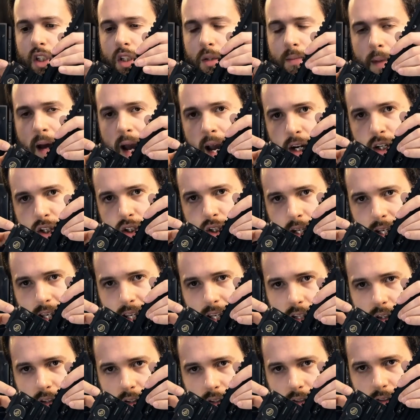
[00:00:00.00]
smashed
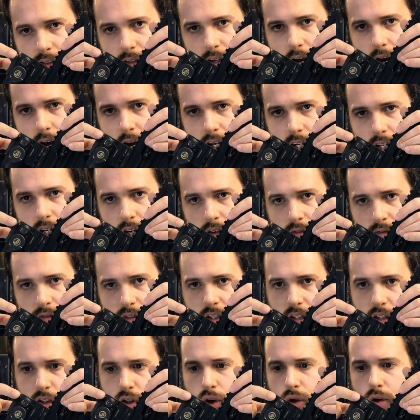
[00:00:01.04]
in the side of
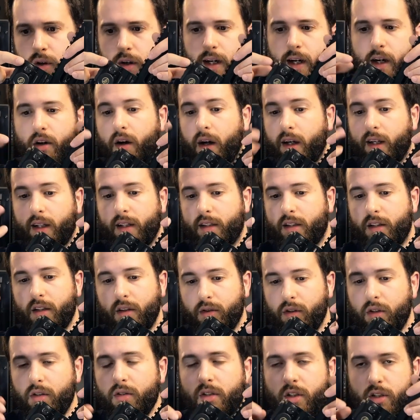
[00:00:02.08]
the turret here. I can
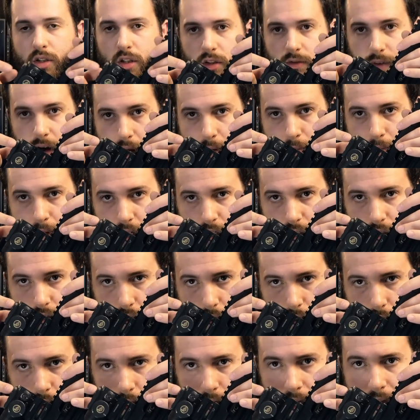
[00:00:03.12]
still use it just fine, but it
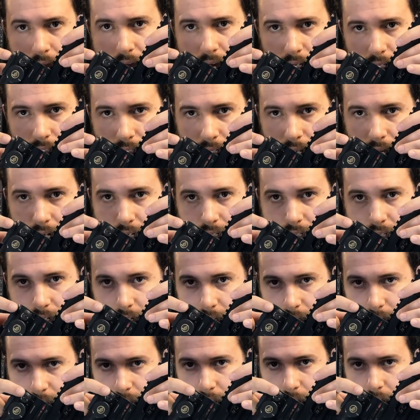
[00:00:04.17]
totally dented
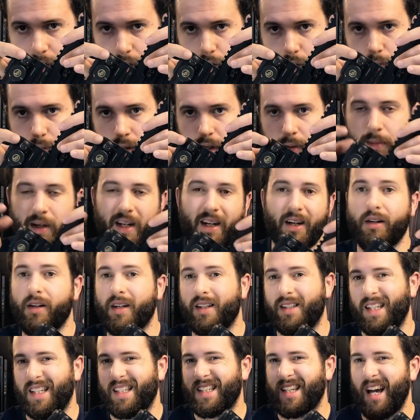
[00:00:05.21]
in the aluminum here
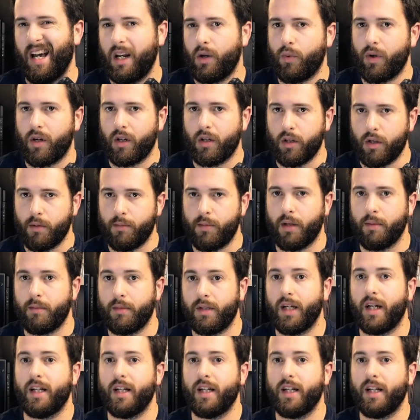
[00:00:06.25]
because that's kind of what aluminum